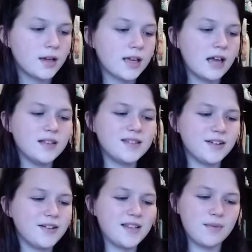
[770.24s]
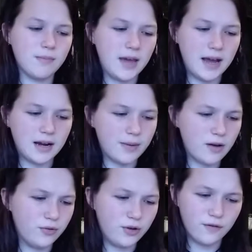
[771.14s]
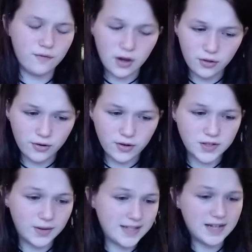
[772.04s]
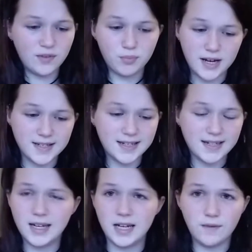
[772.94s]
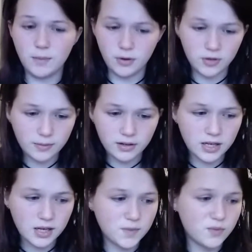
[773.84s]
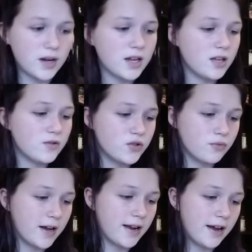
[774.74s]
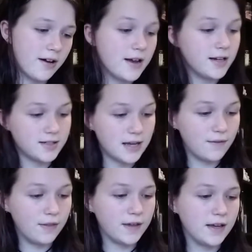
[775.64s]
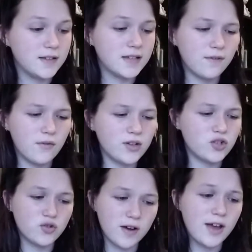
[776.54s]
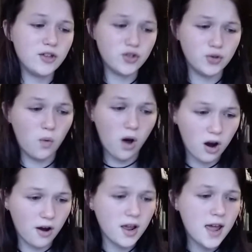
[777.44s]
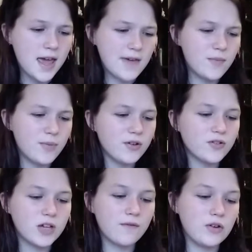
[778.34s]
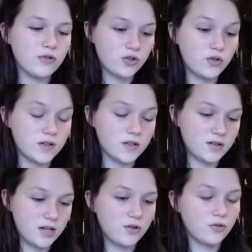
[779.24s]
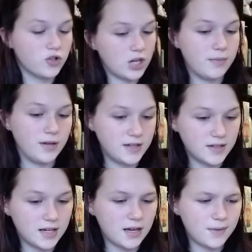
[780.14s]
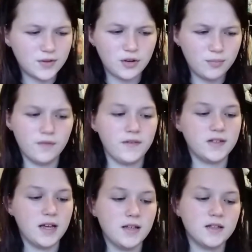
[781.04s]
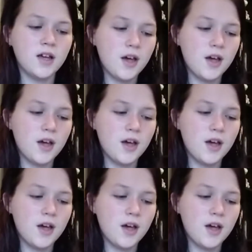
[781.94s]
Countless theories have been made about who your father is or why he's never present in any of the Pokemon games. Reddit user RedHair87 thinks everyone is trying too hard. If you put yourself in your shoes as a 10-year-old Japanese kid, it makes all perfect sense.